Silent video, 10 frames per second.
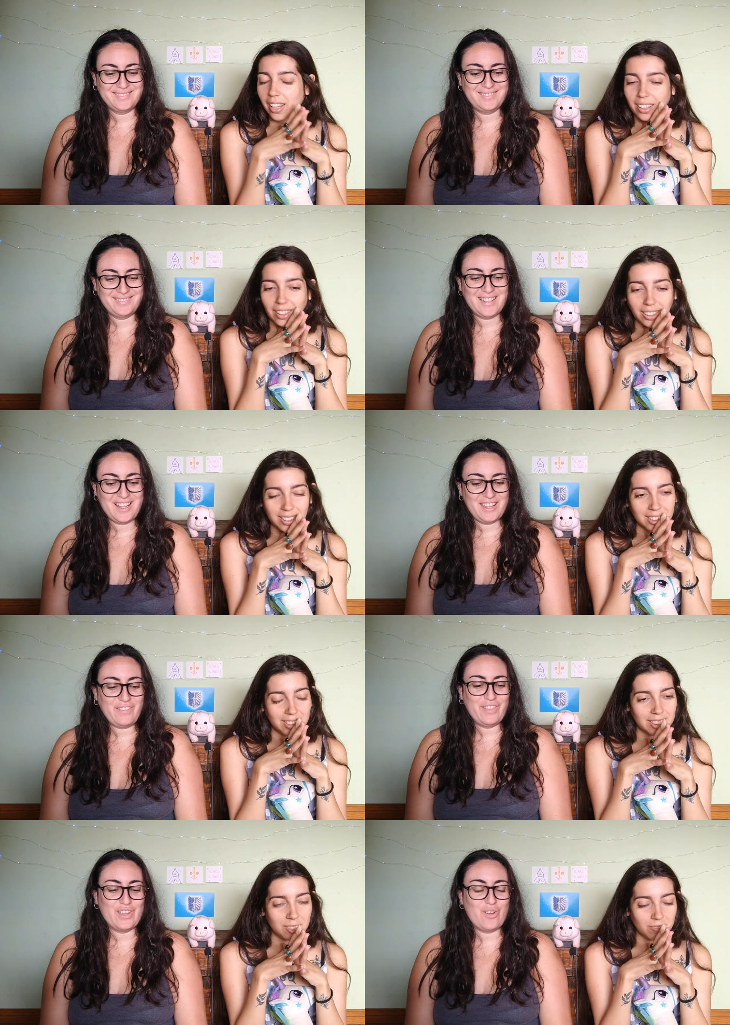Speaker 1: Like,
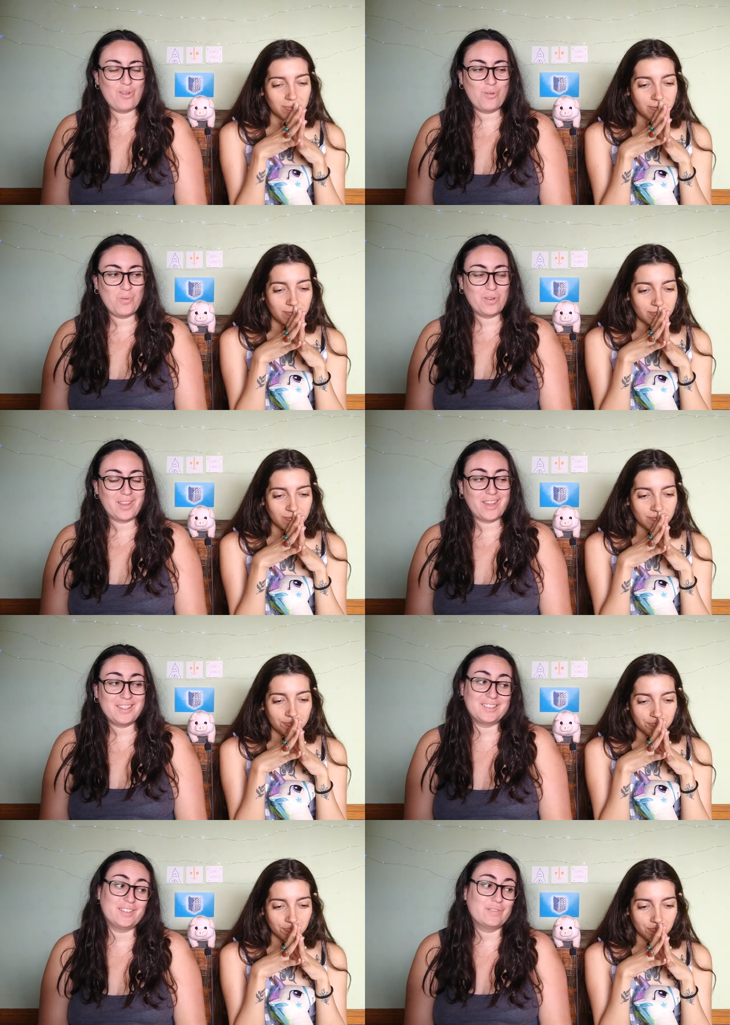even though
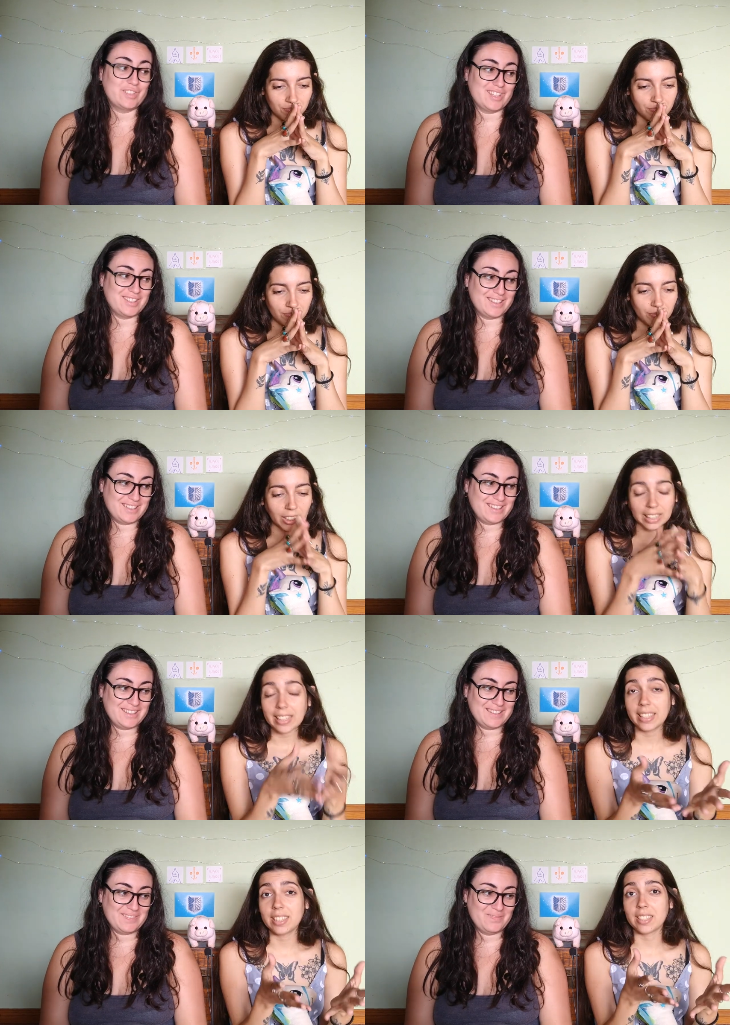he deserves it.
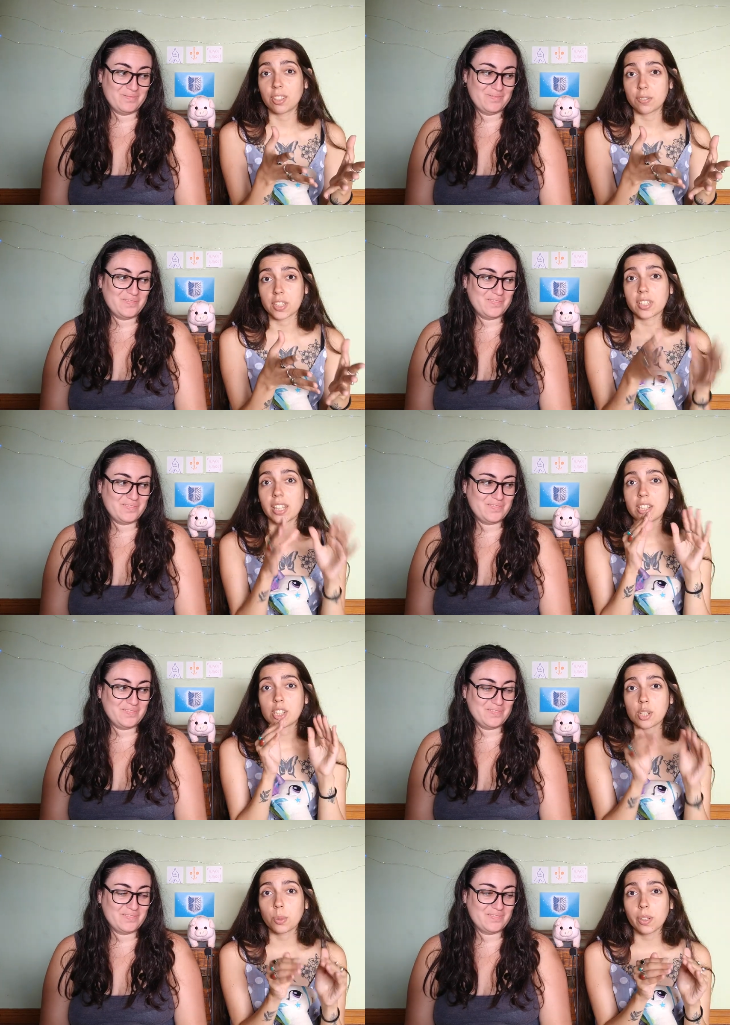
Speaker 2: He deserves it. He
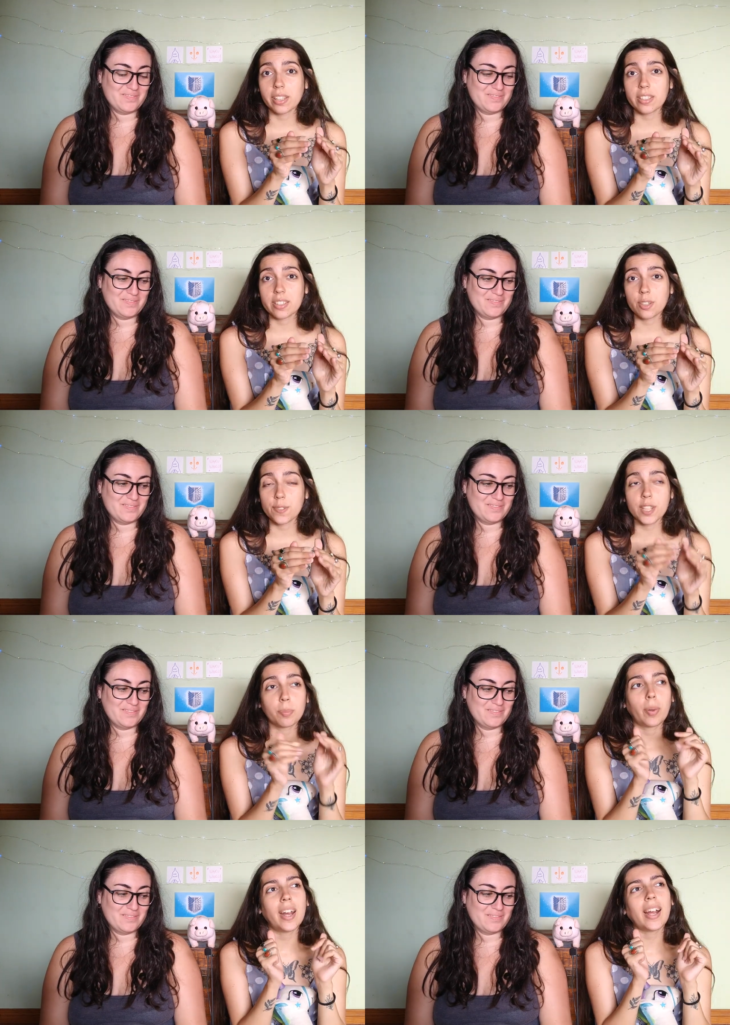totally deserves
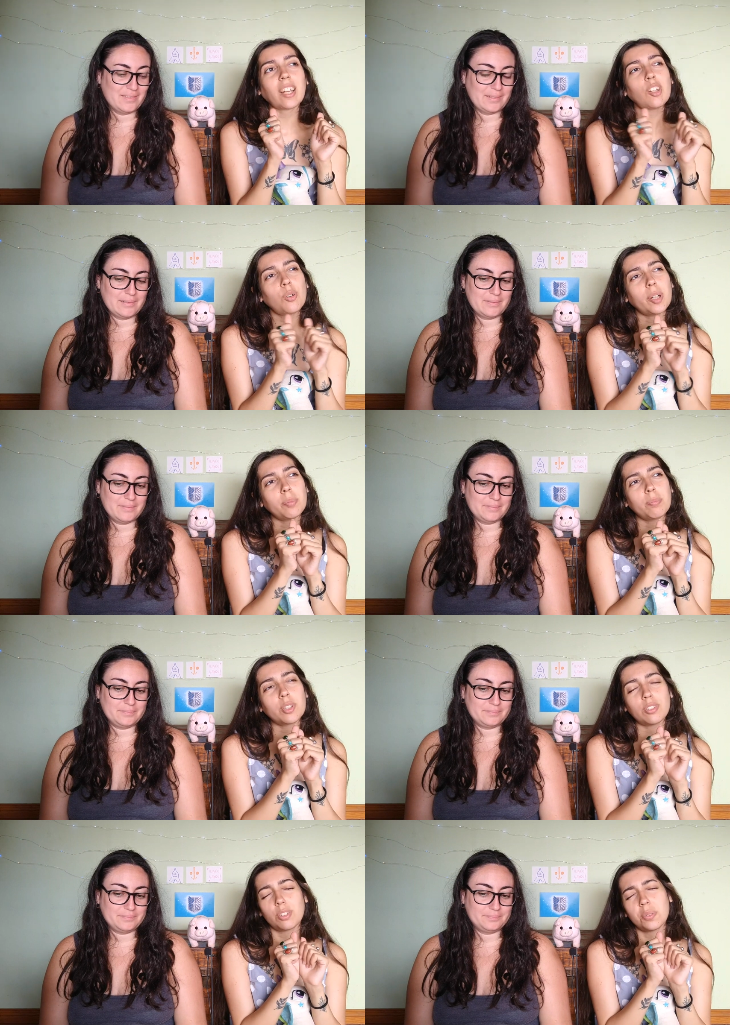it, but I know I'm
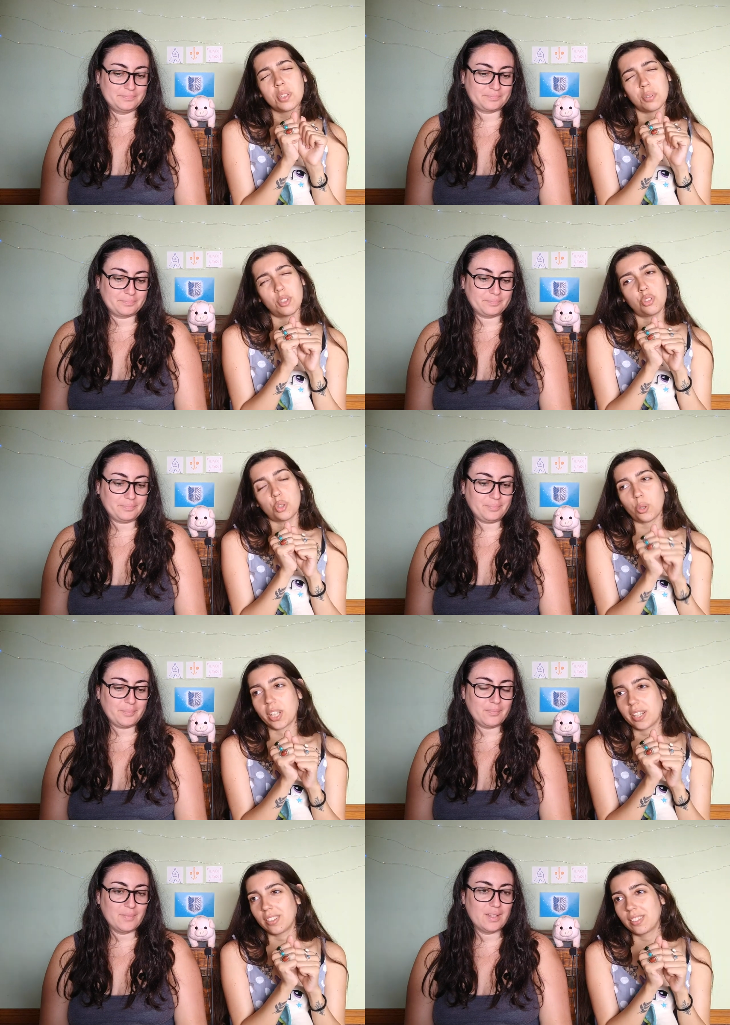not going to
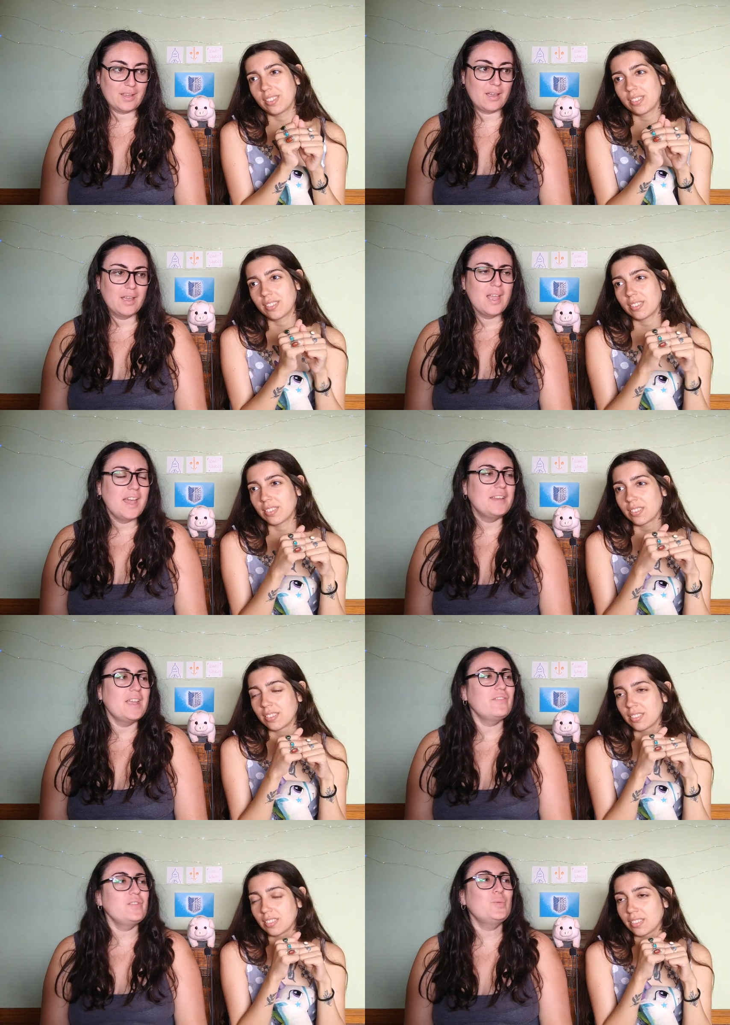enjoy it. Yeah.
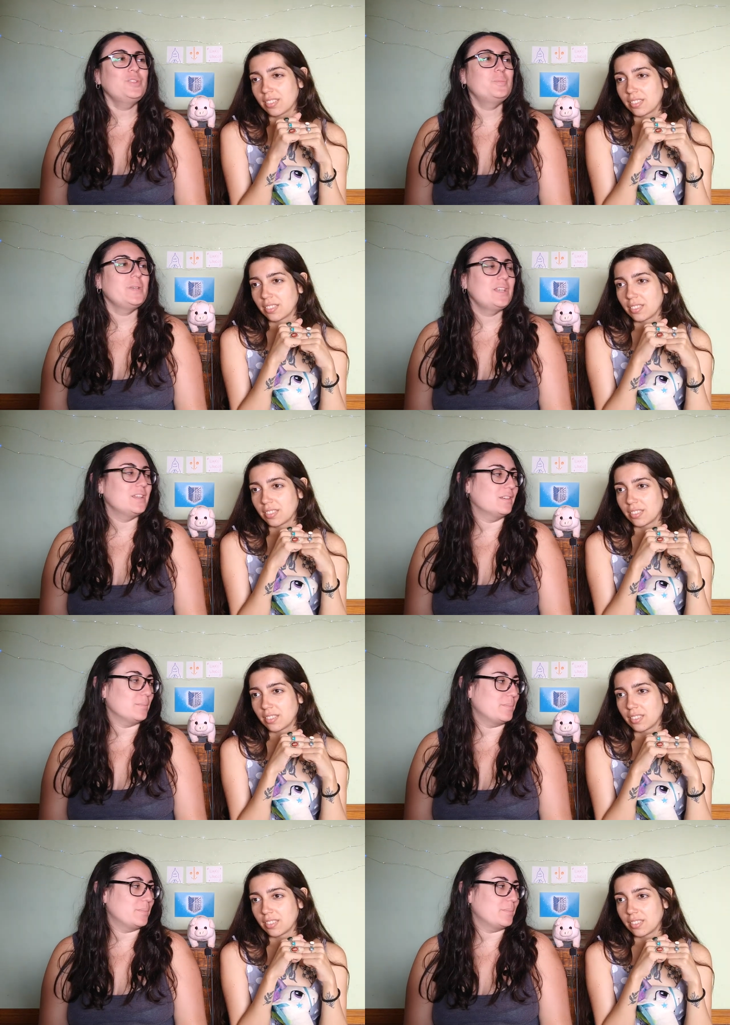And Envy was speaking